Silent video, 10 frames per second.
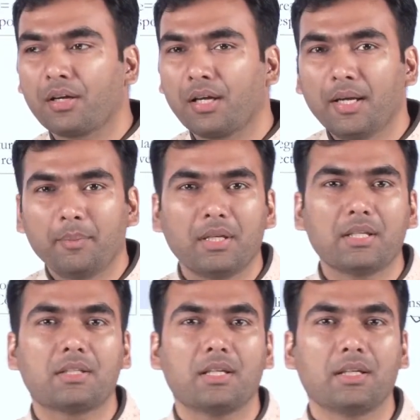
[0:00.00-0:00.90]
a
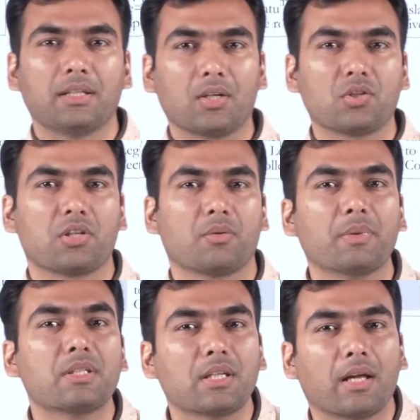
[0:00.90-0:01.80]
minister in the council of
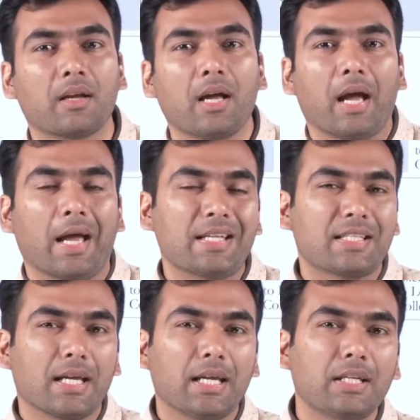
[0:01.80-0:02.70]
minister has
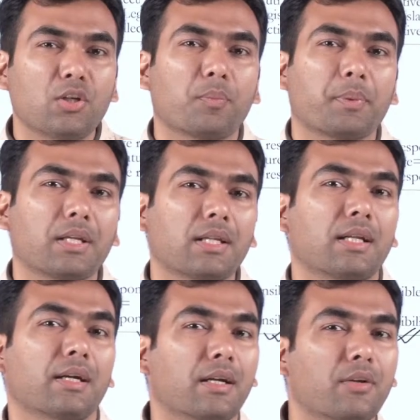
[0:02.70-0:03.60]
any opinion
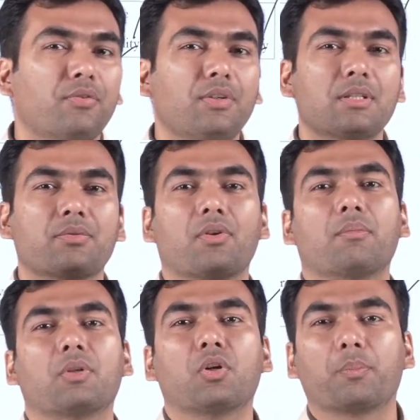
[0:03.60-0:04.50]
that differs
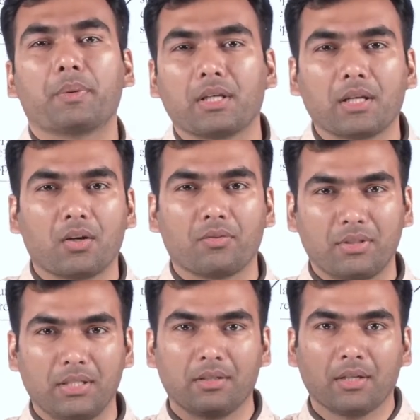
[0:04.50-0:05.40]
from the opinion of
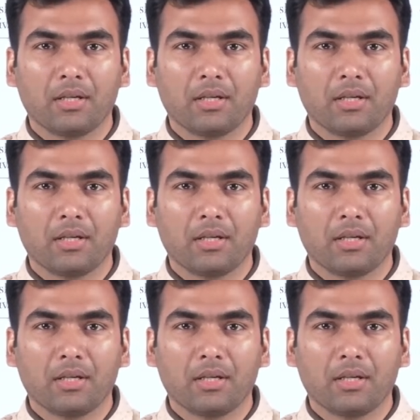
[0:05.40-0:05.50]
the